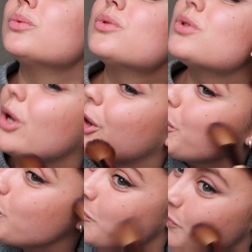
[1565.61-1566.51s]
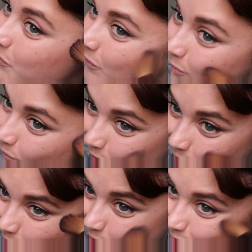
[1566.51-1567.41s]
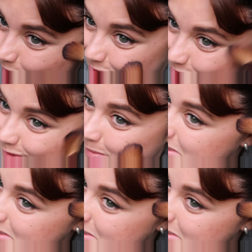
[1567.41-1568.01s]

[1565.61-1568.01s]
So this